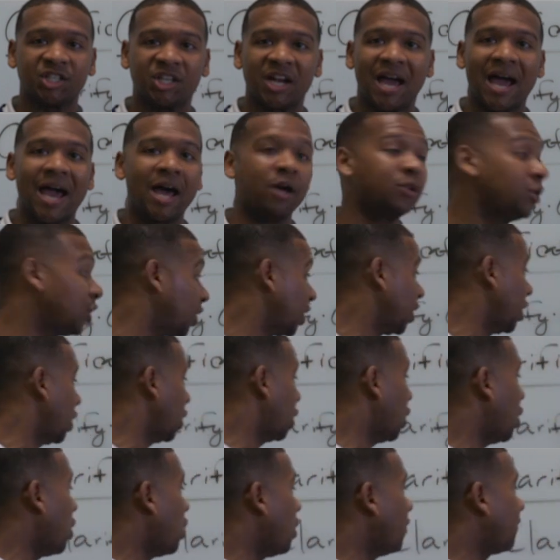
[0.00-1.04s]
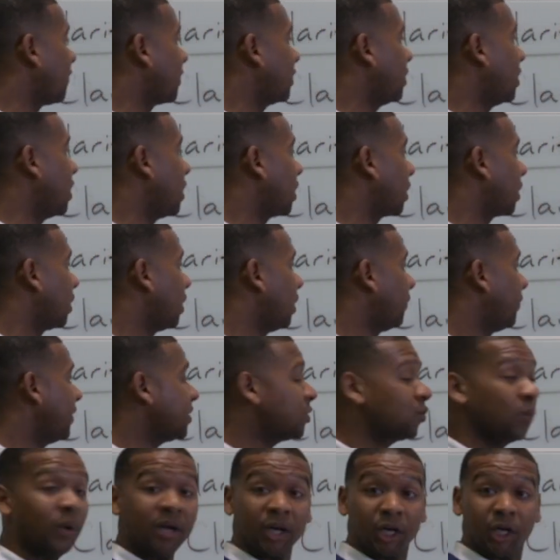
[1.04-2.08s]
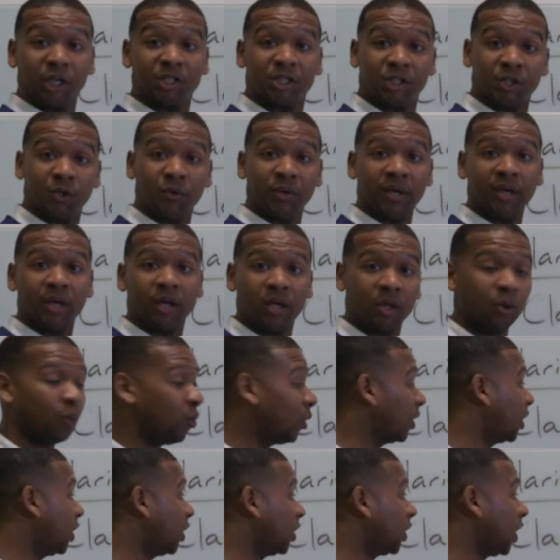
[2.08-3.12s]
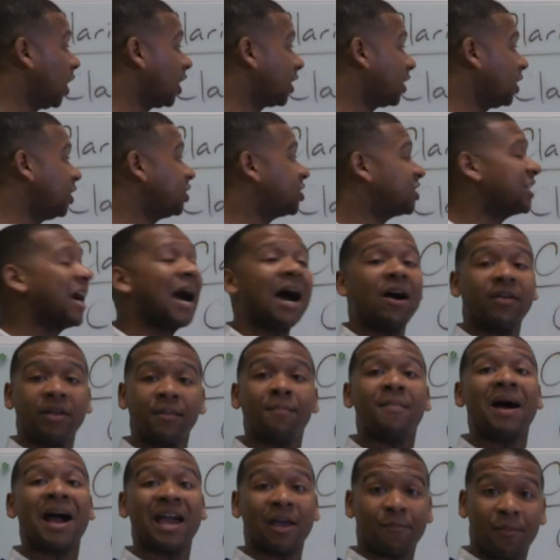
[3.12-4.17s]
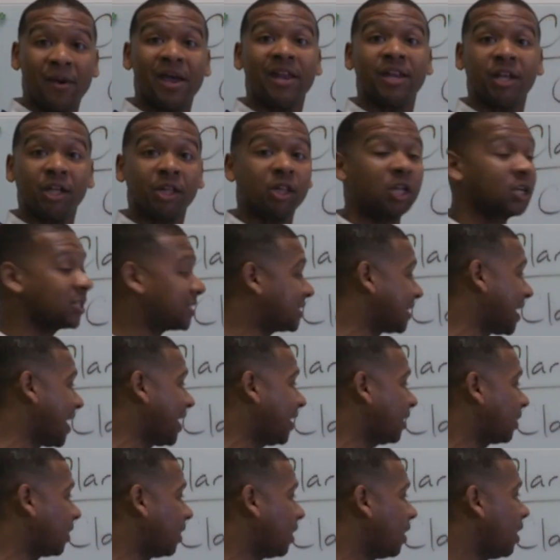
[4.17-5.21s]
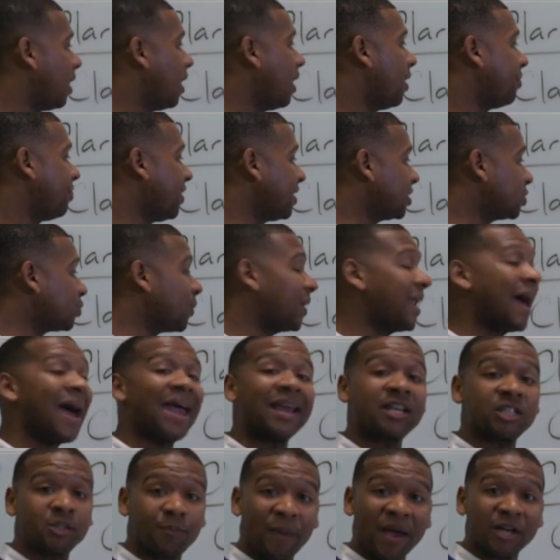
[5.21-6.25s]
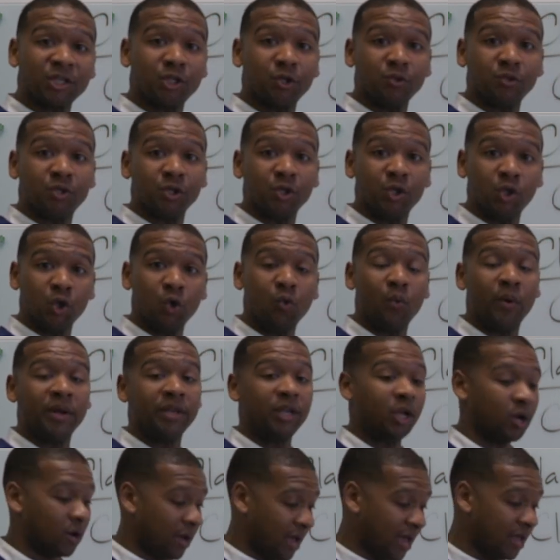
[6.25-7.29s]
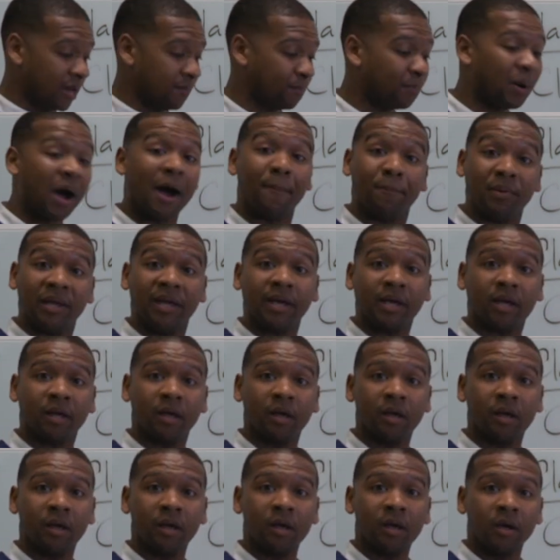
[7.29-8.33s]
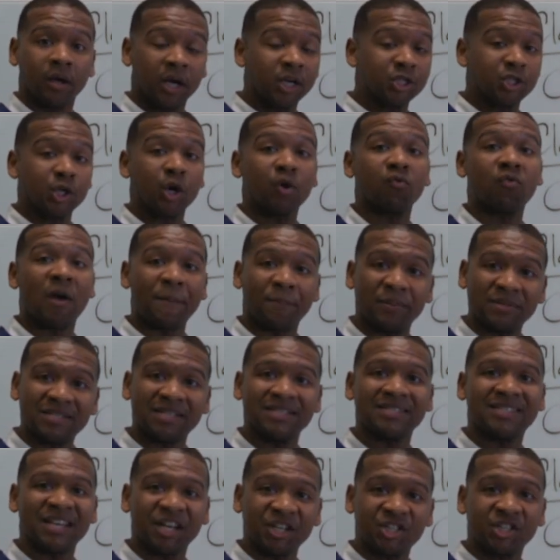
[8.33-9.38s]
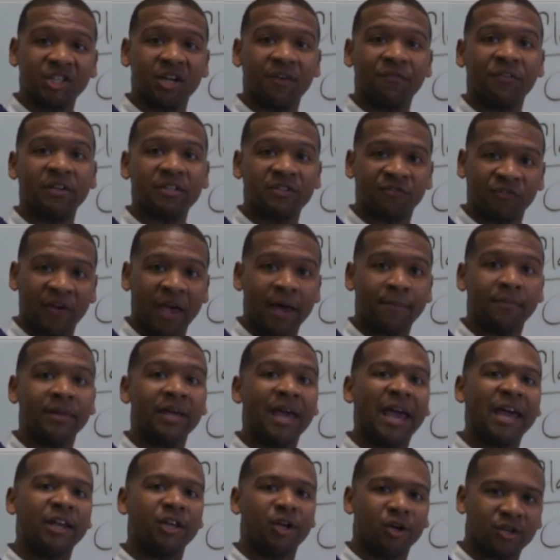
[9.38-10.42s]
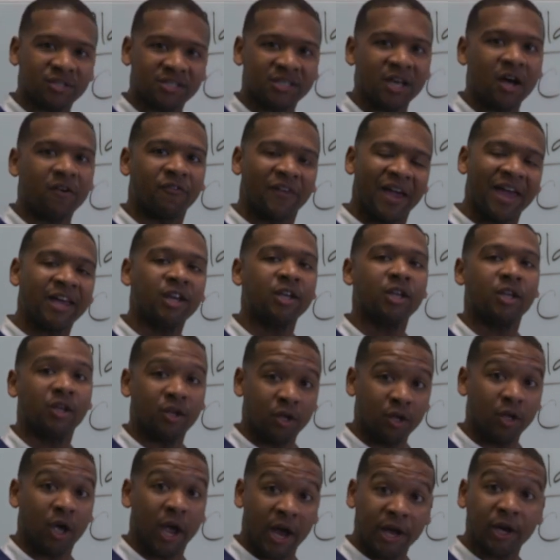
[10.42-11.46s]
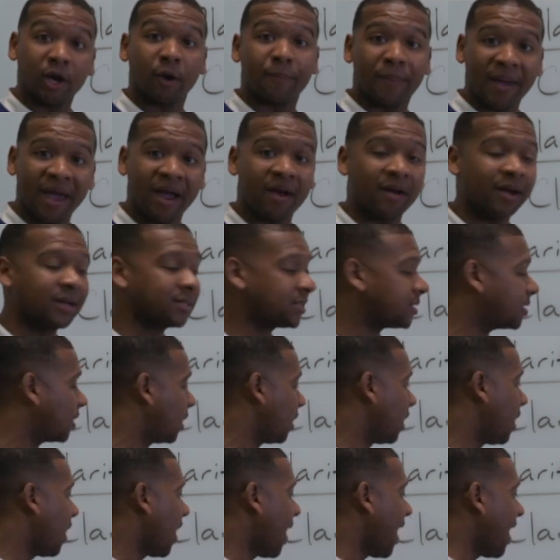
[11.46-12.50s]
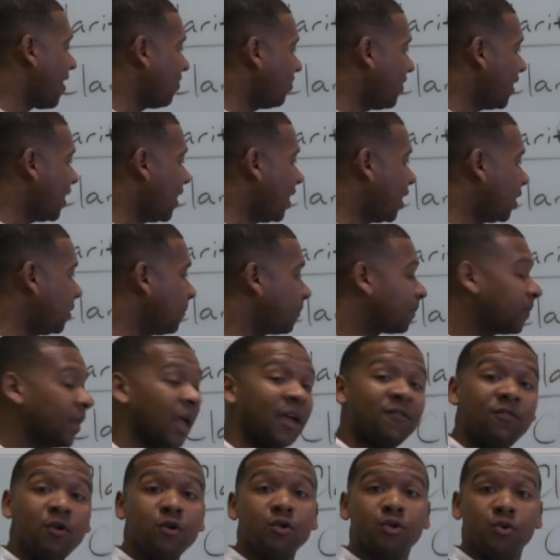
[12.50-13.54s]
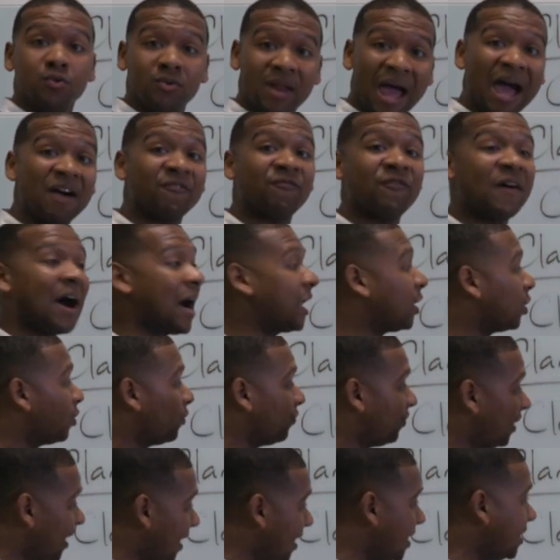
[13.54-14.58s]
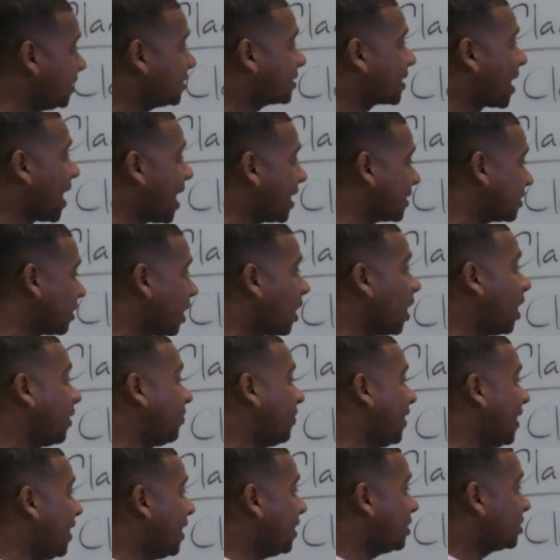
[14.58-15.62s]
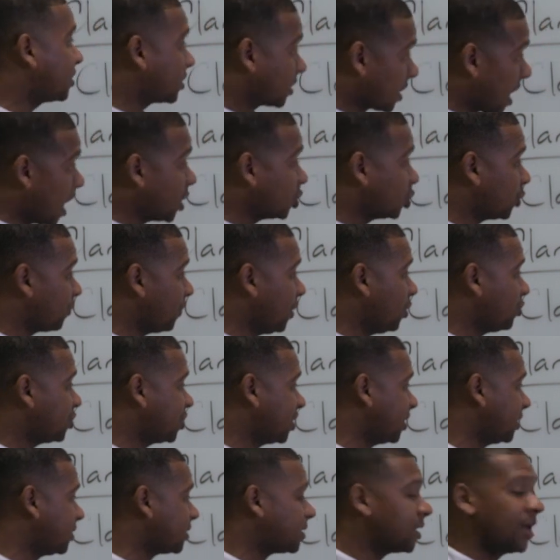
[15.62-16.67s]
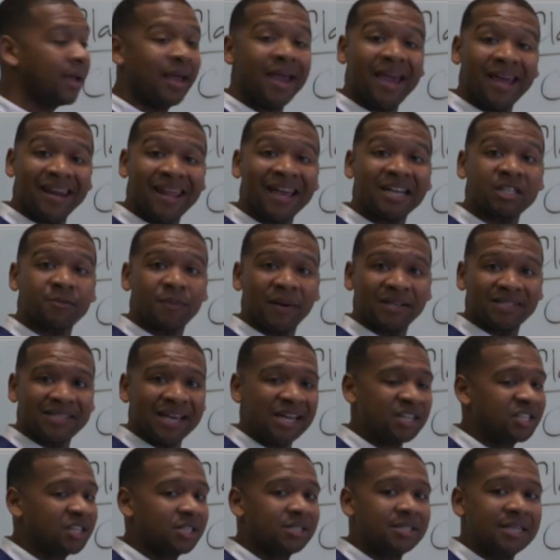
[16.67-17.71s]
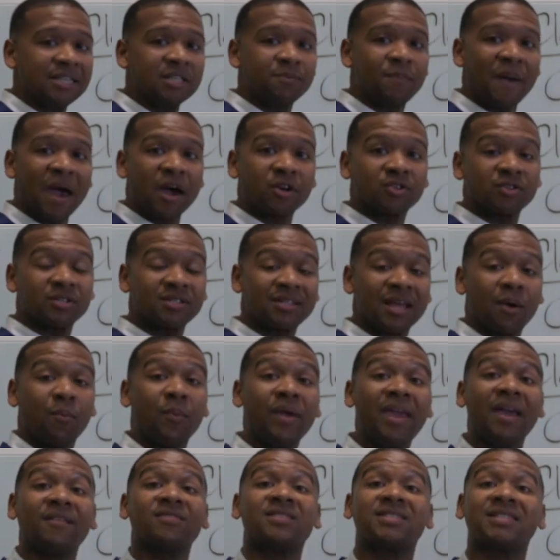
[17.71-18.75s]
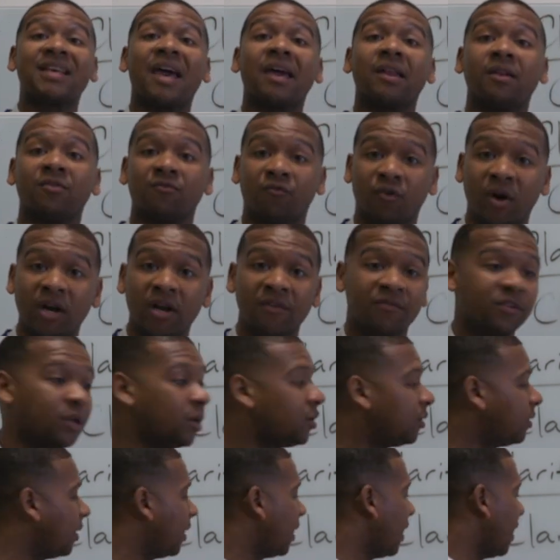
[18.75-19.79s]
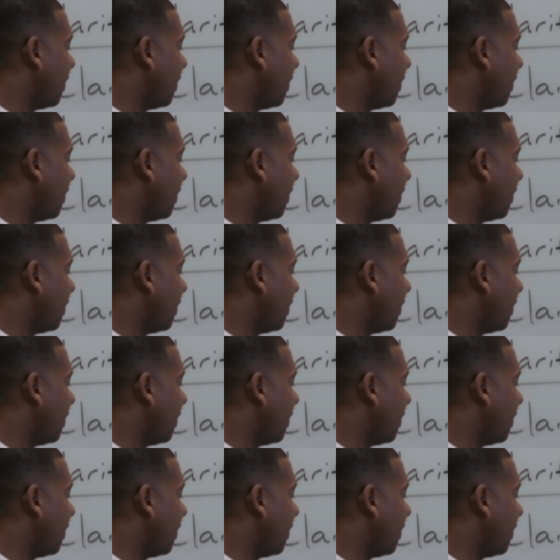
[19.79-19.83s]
child, you're going to go over, look, this is what a good student, a good child, in my opinion, looks like. This is what I expect you to do when you're in public, because you're a representation of this family and yourself and your parents. And then if you do not follow these contributions and expectations, these boundaries that we have set in front of you,